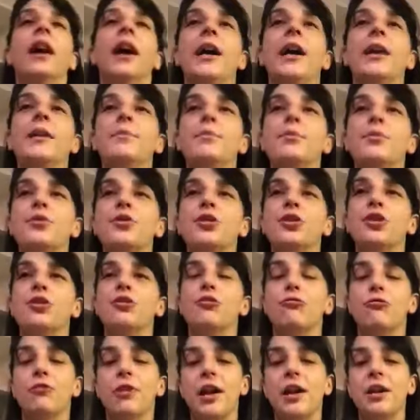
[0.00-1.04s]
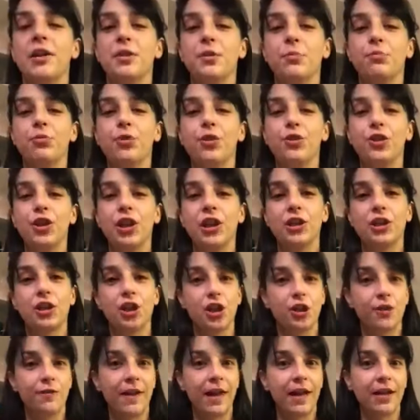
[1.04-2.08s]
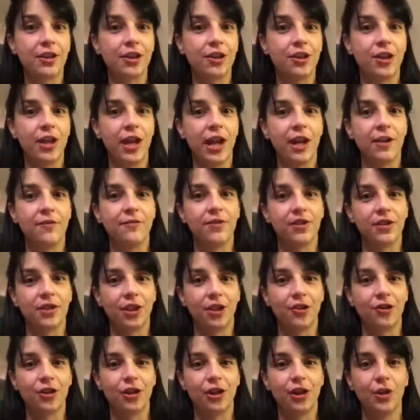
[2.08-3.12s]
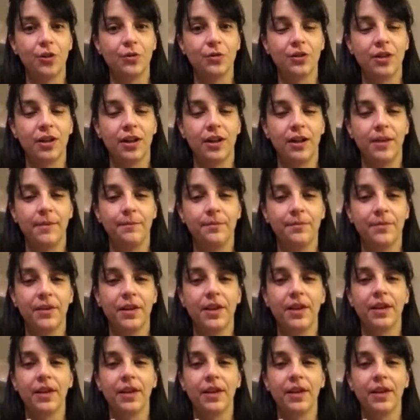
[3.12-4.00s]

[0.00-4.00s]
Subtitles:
able to create the projects that you've had in your head for such a long time,